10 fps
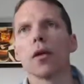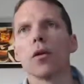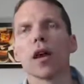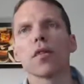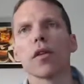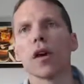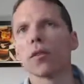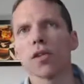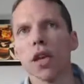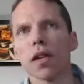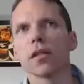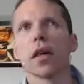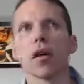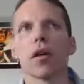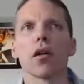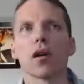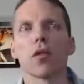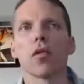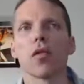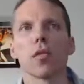who can't figure out what sex they
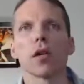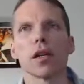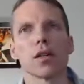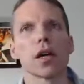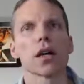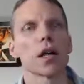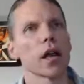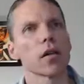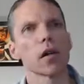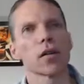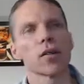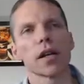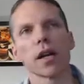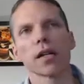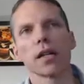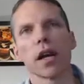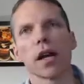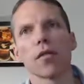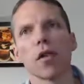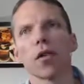are or what exotic hair color they'd like to
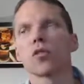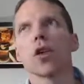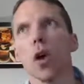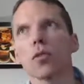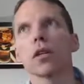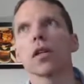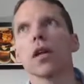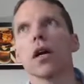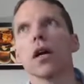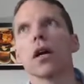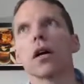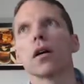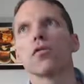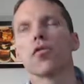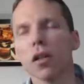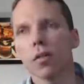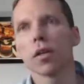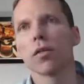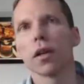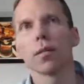have are totally
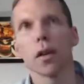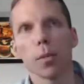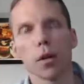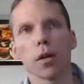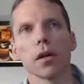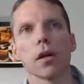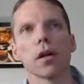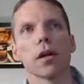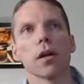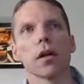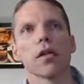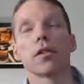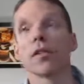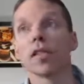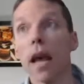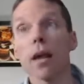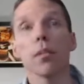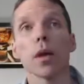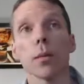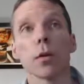trustworthy people. They're the same
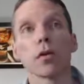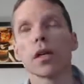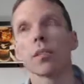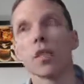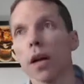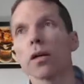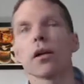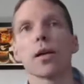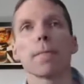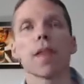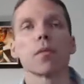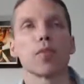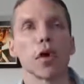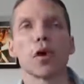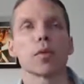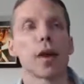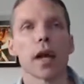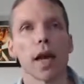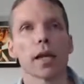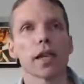people who get abducted and probed by
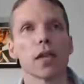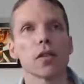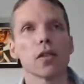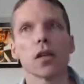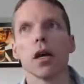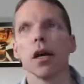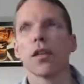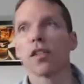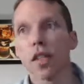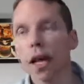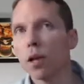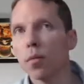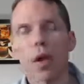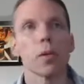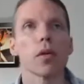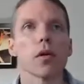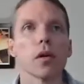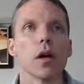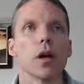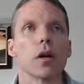aliens, the same
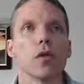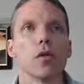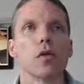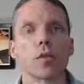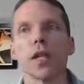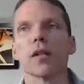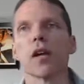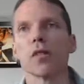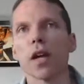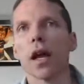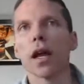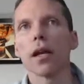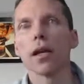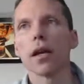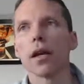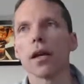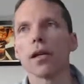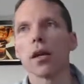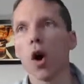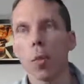people who spend all day
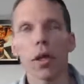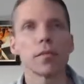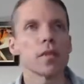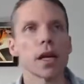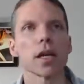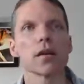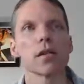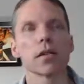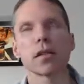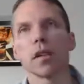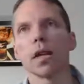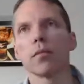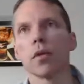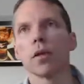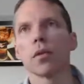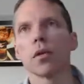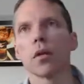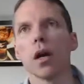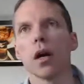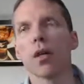in opium dens, the same
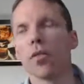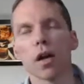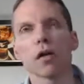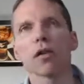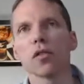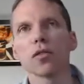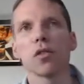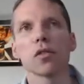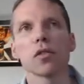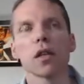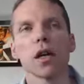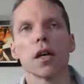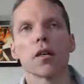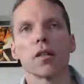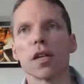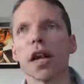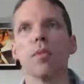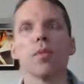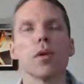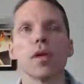people of various sorts, the
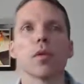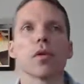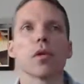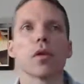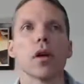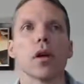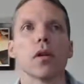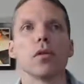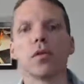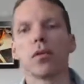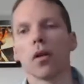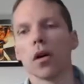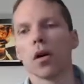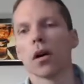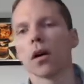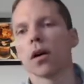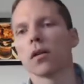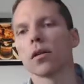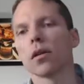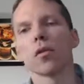same people who
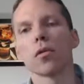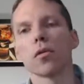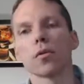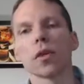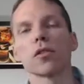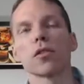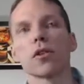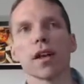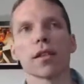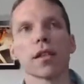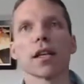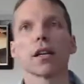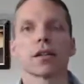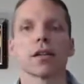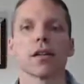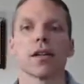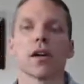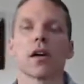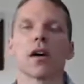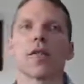are, oh Lord, we could just go down the list
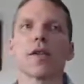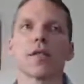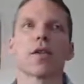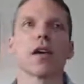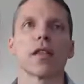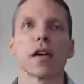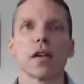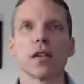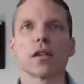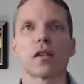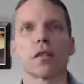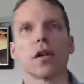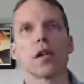of everything that is